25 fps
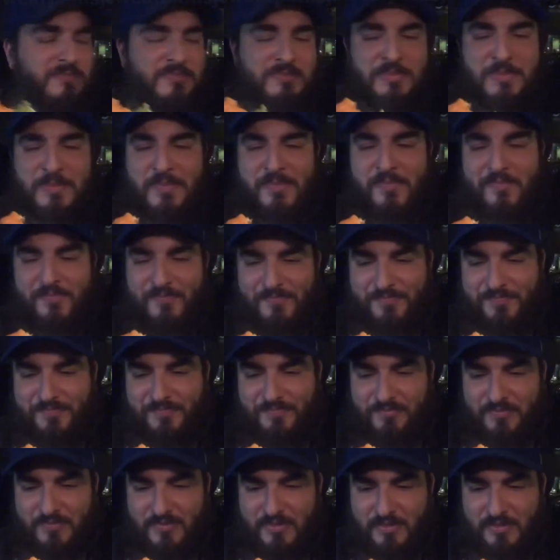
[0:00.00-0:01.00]

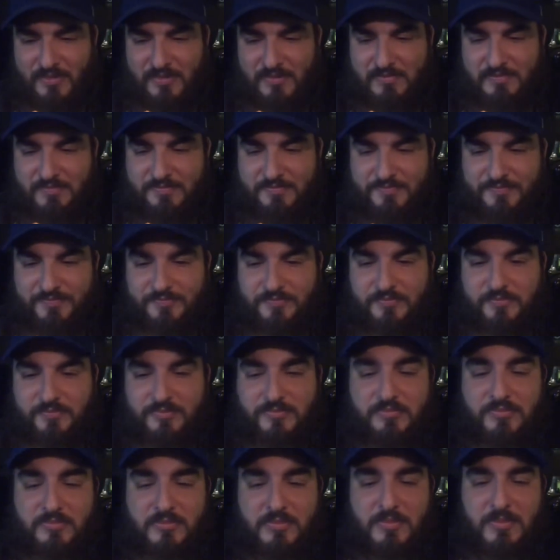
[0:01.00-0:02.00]

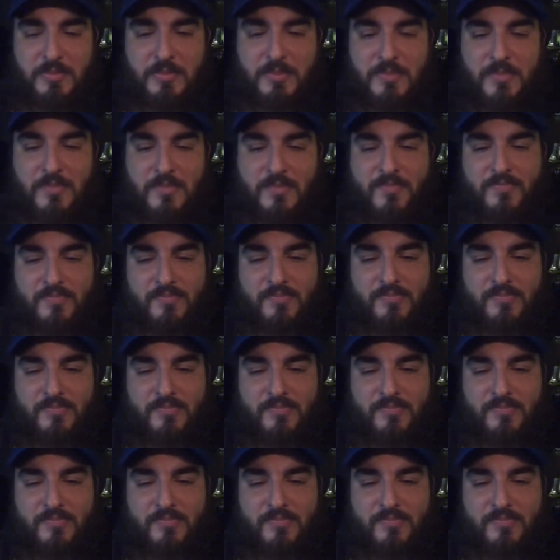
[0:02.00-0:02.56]
[no speech]